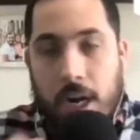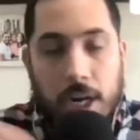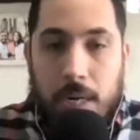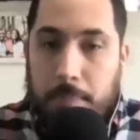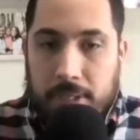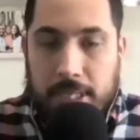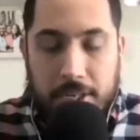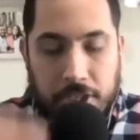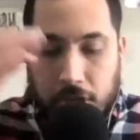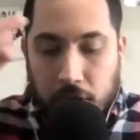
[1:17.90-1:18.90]
100%.
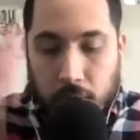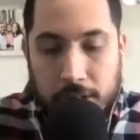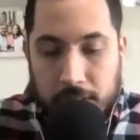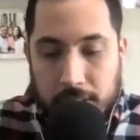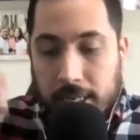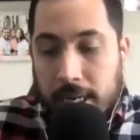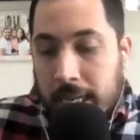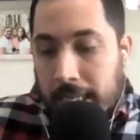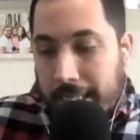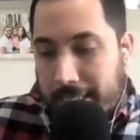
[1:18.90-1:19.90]
She crushes it.
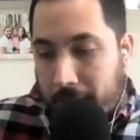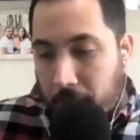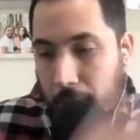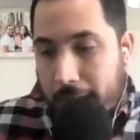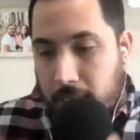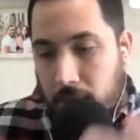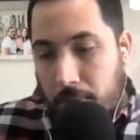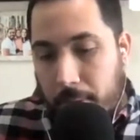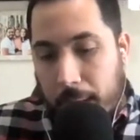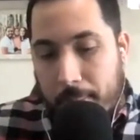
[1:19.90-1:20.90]
Let's get right to it.
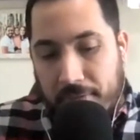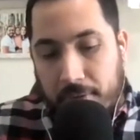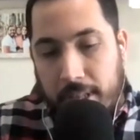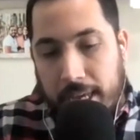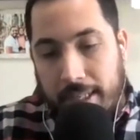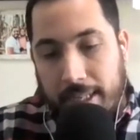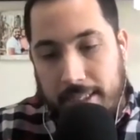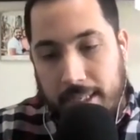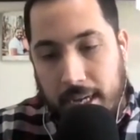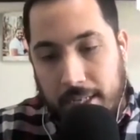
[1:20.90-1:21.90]
But right before that,
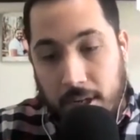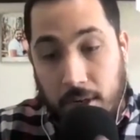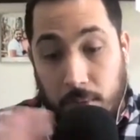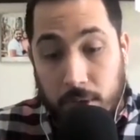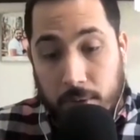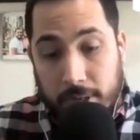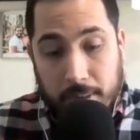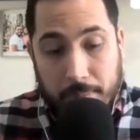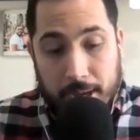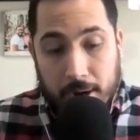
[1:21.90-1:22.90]
let's uh, talk real quick
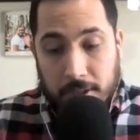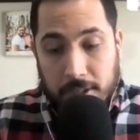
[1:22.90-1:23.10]
about our